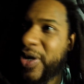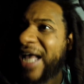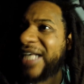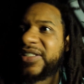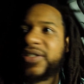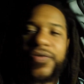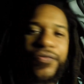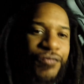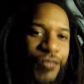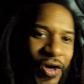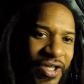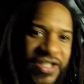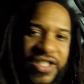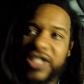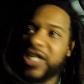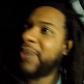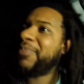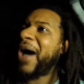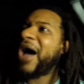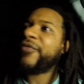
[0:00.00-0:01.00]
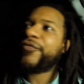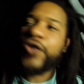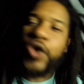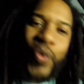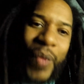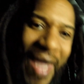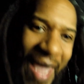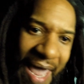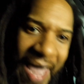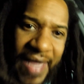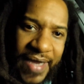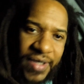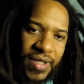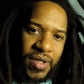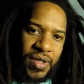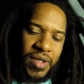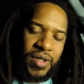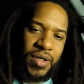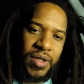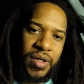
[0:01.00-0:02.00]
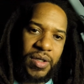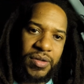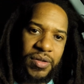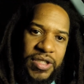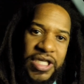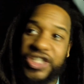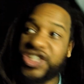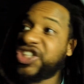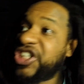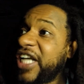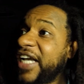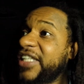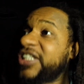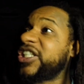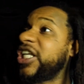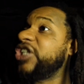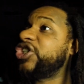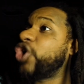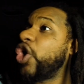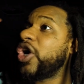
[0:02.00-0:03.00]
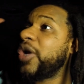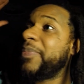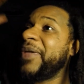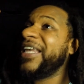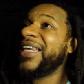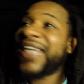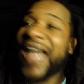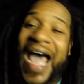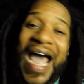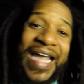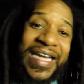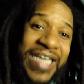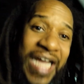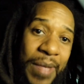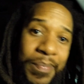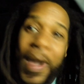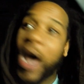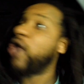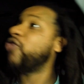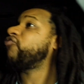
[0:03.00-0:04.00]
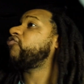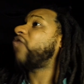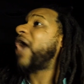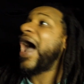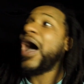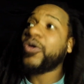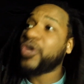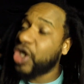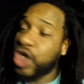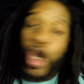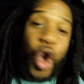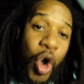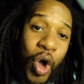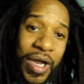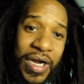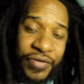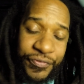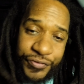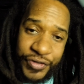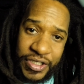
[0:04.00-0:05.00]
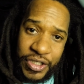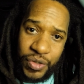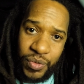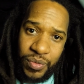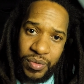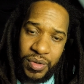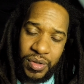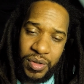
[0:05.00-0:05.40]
got some fronts in your mouth, you in. The chicks is gonna be lined up around the corner for you.